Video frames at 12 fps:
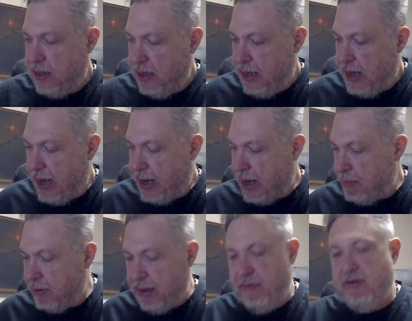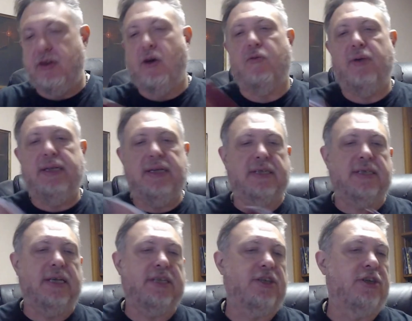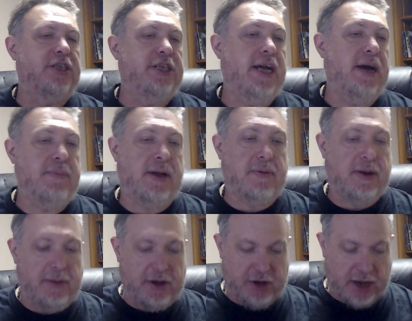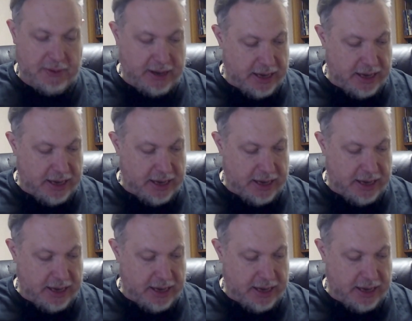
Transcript: And I believe you don't read this unless you're a GM, but I'm going to be GMing.